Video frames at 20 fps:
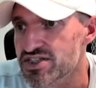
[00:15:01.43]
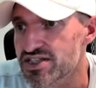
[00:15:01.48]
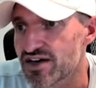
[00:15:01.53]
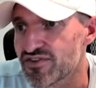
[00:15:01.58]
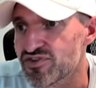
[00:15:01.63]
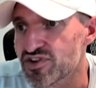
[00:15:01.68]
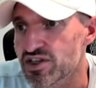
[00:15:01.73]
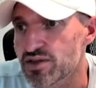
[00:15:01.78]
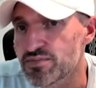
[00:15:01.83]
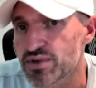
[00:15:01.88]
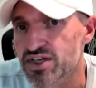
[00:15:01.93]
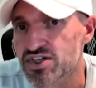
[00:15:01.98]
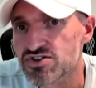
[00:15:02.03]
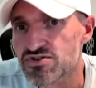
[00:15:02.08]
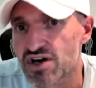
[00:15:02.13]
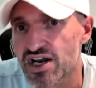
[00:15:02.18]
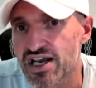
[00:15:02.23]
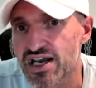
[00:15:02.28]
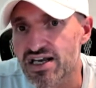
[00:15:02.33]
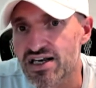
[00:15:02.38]
is definitely the big
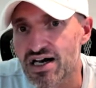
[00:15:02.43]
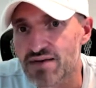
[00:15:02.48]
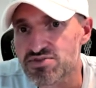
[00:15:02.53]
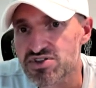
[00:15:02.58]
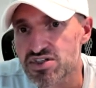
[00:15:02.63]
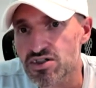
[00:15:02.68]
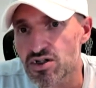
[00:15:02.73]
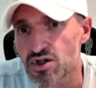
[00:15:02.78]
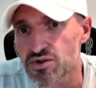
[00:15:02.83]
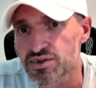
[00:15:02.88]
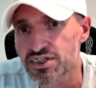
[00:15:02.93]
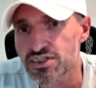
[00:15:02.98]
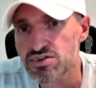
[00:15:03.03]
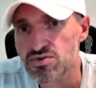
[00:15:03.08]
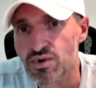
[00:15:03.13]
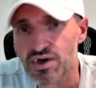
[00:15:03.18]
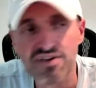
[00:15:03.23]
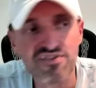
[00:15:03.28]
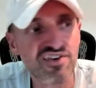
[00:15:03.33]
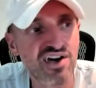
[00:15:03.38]
trade. I'm still holding
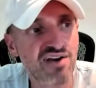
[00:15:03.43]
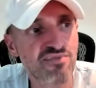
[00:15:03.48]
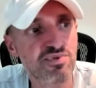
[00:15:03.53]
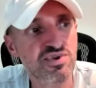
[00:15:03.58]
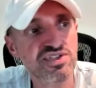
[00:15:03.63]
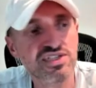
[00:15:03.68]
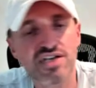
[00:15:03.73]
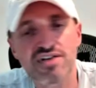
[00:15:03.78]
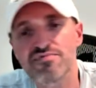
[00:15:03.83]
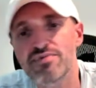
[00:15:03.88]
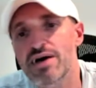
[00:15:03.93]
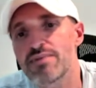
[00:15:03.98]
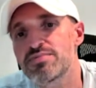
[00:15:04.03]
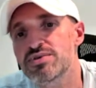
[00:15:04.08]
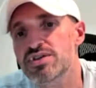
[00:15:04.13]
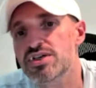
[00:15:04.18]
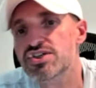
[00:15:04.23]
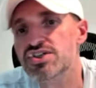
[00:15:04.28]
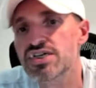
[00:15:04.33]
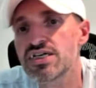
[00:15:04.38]
25% of my
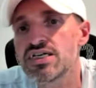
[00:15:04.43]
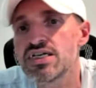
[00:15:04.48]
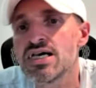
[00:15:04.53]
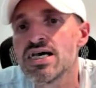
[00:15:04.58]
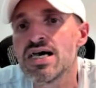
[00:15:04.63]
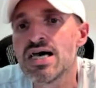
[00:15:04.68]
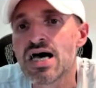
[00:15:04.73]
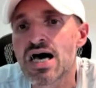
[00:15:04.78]
position.